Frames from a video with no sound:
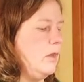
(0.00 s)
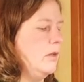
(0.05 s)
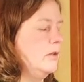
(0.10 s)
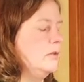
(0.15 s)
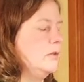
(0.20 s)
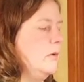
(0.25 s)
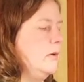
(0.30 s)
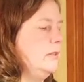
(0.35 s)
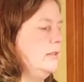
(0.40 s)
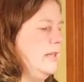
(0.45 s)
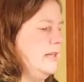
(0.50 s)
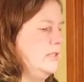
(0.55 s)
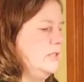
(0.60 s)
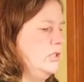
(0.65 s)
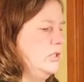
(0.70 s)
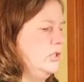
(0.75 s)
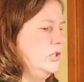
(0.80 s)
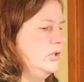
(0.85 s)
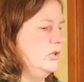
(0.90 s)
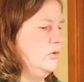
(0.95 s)
So I'd like
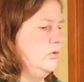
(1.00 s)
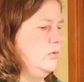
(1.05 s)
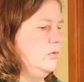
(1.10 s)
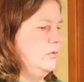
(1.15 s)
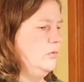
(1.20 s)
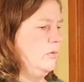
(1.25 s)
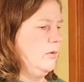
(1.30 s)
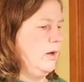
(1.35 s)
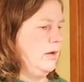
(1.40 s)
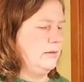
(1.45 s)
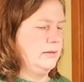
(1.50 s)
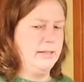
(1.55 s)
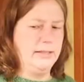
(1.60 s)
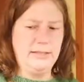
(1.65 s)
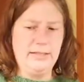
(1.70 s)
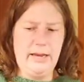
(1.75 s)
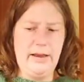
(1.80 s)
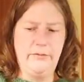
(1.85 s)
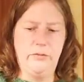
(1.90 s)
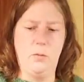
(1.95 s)

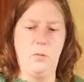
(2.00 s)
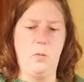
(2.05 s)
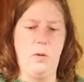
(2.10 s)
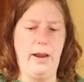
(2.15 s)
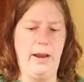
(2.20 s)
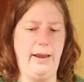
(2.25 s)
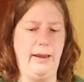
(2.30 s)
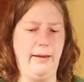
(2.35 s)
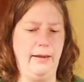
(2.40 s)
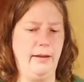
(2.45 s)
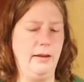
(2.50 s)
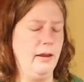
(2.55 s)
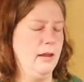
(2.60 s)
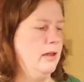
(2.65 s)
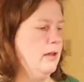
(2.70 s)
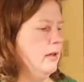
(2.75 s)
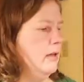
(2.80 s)
to have a way